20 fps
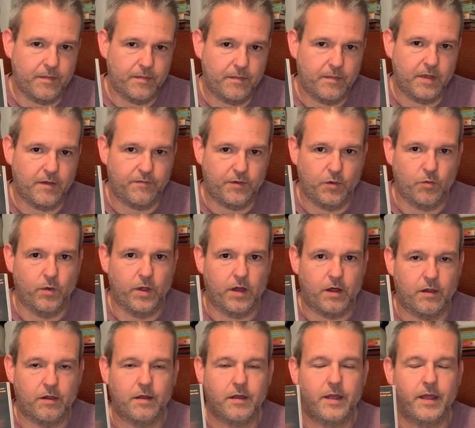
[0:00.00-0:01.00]
if you
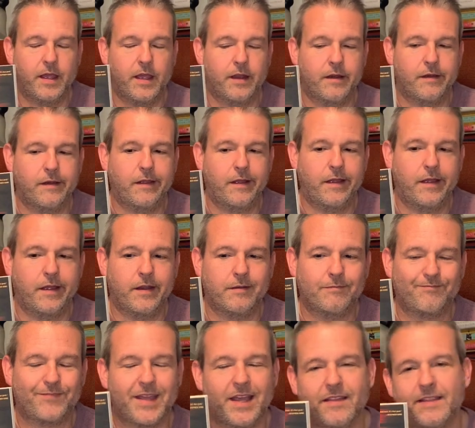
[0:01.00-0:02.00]
will, and
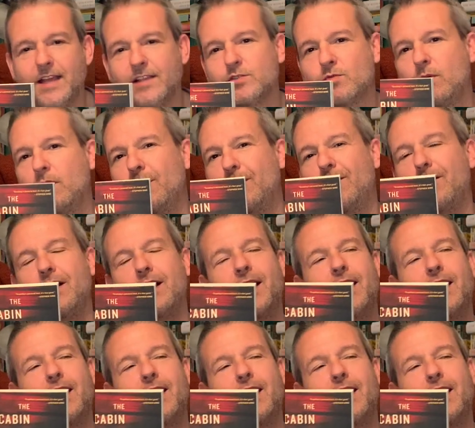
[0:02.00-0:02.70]
That's really all.